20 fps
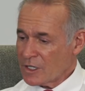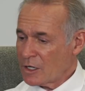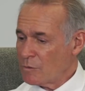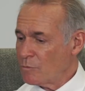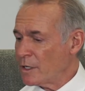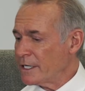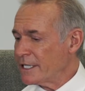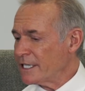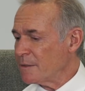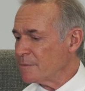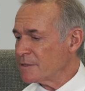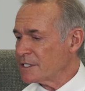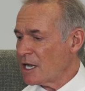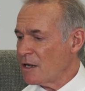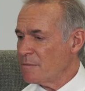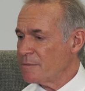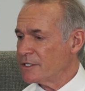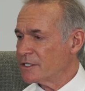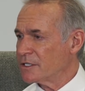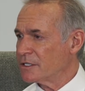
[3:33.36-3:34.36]
When he comes
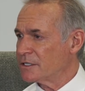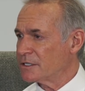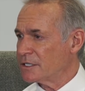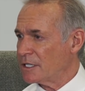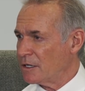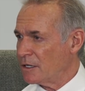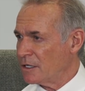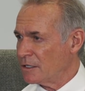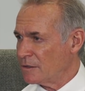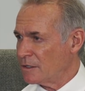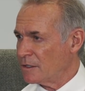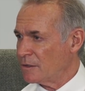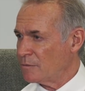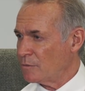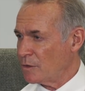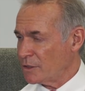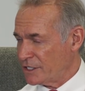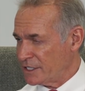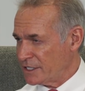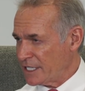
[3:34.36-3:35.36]
home, he should uh, uh,
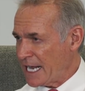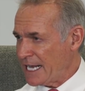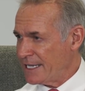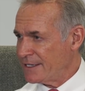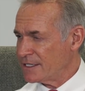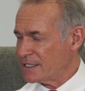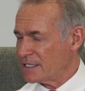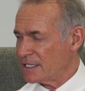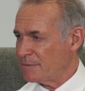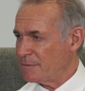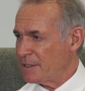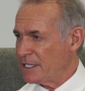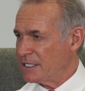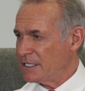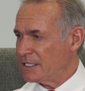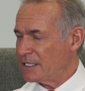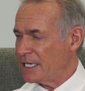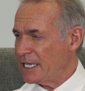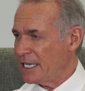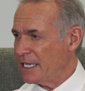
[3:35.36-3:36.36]
wash his hands
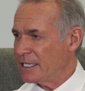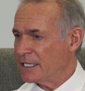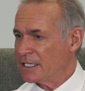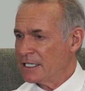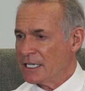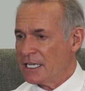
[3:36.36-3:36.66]
immediately,